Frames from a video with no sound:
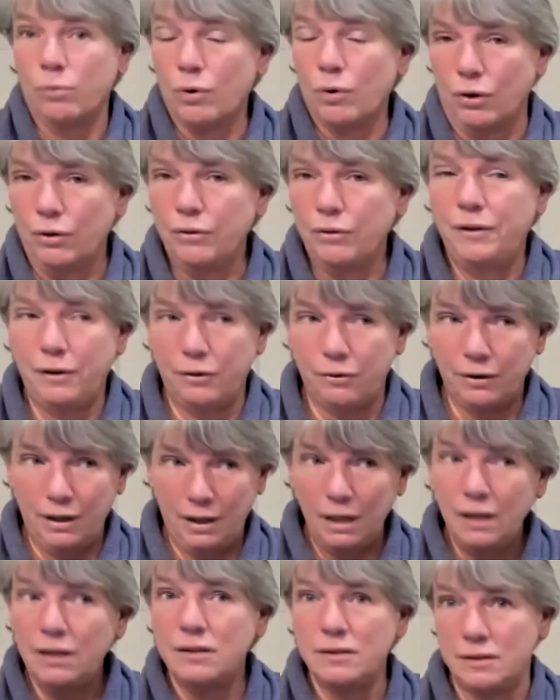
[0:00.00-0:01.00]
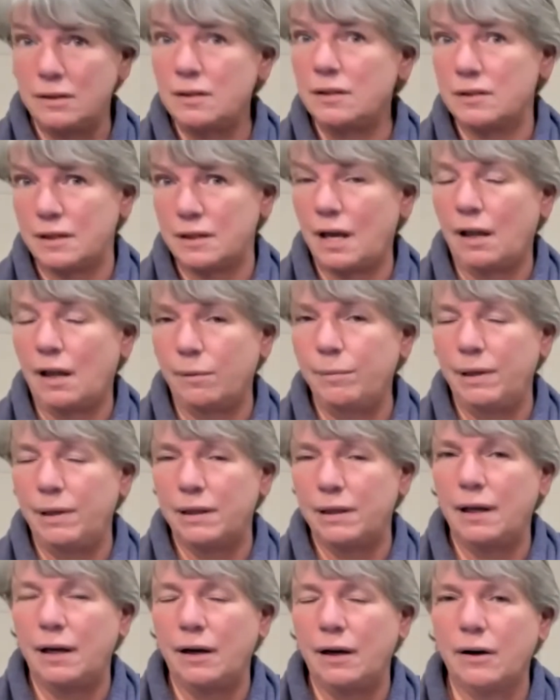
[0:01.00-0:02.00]
world, there is this
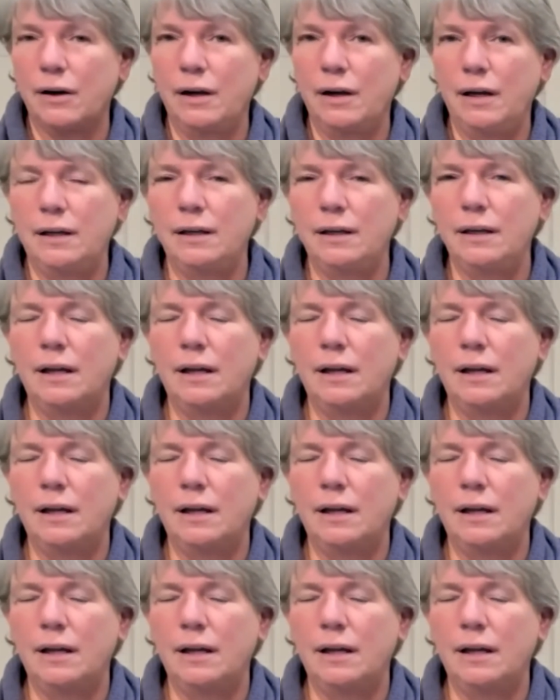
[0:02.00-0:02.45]
element there. And